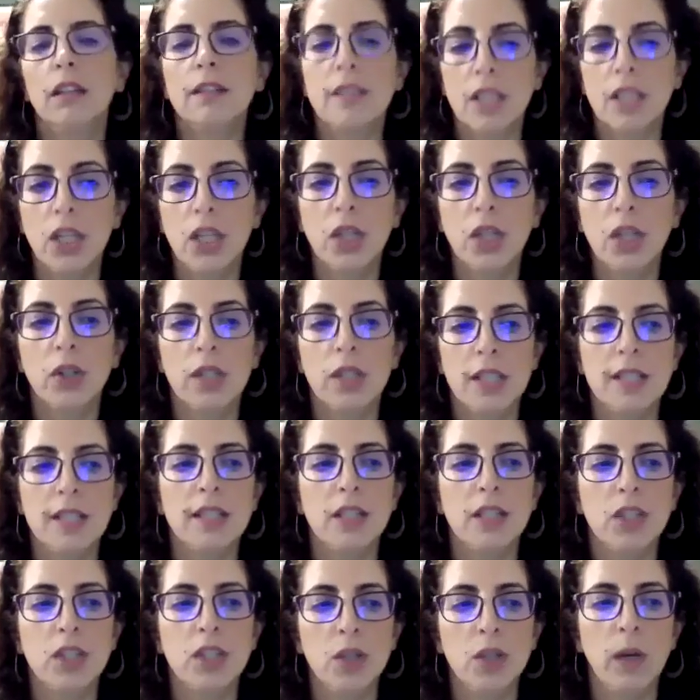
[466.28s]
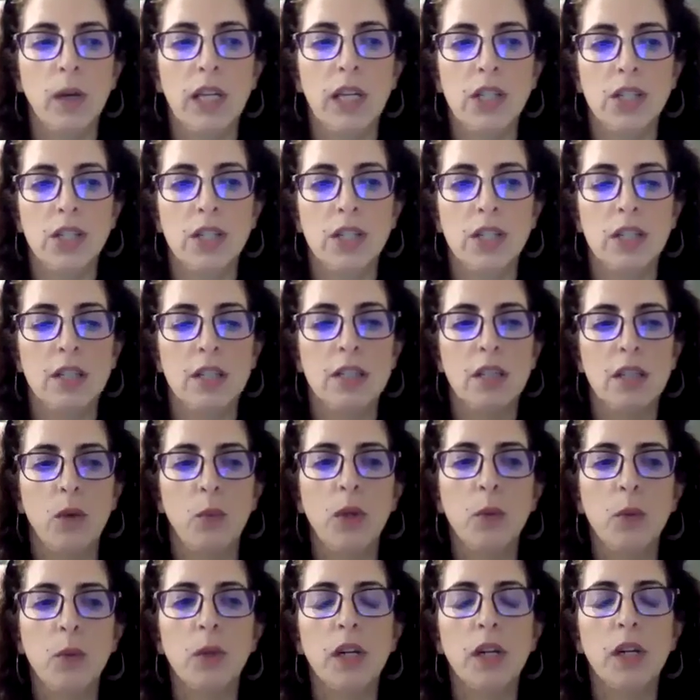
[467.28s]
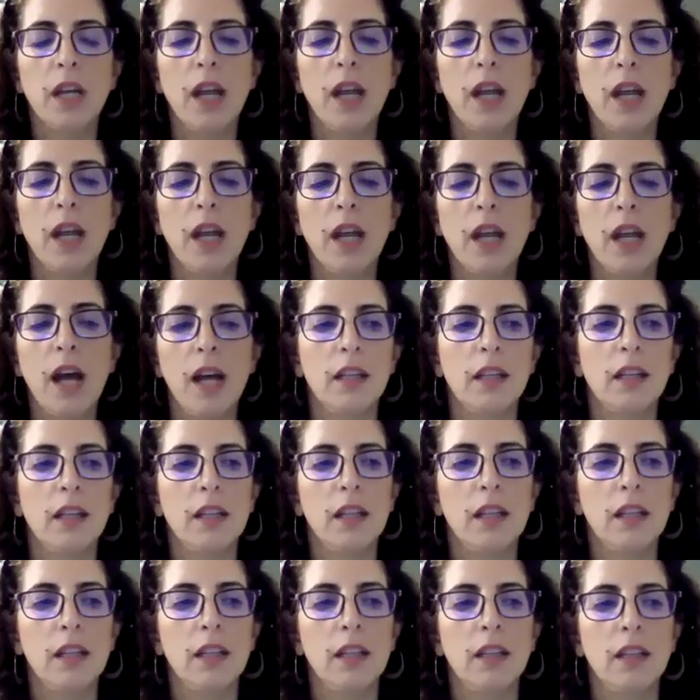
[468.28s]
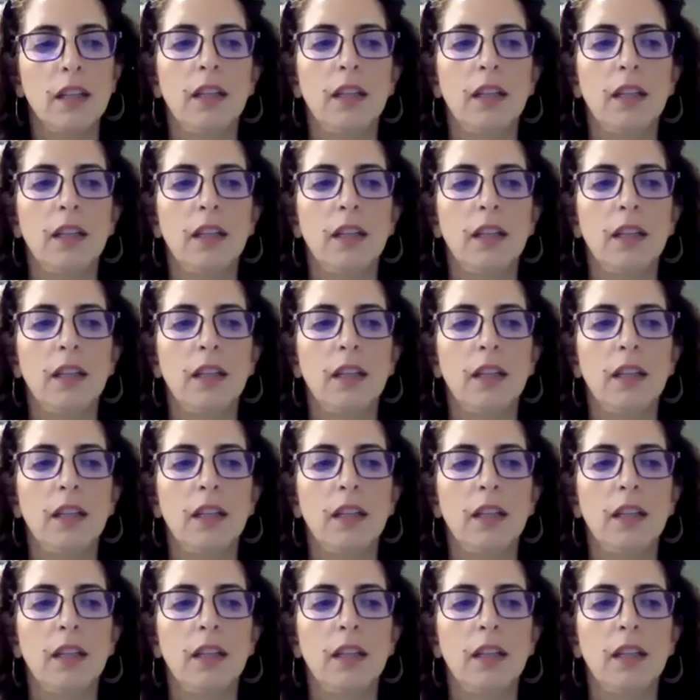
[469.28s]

security situation. So we were not